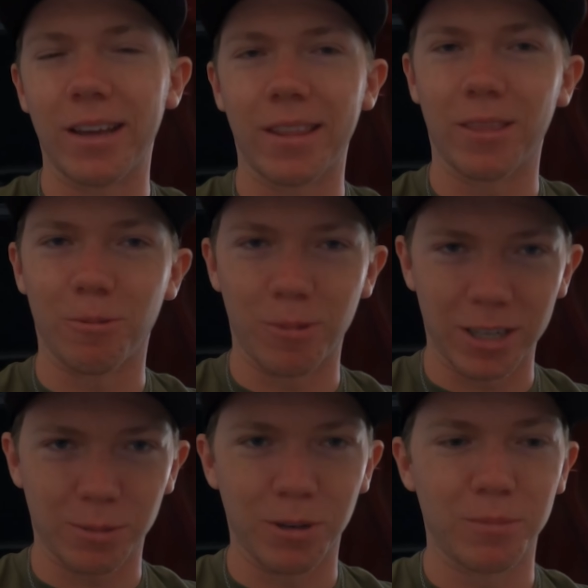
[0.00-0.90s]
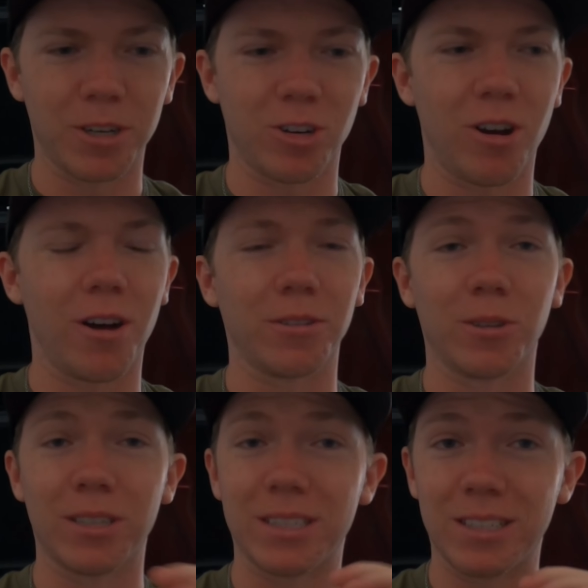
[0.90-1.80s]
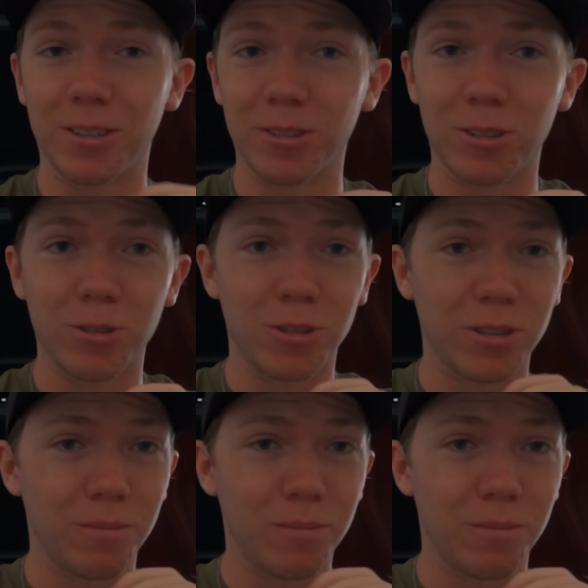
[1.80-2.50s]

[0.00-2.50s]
and then the rest pretty much off, so I can still do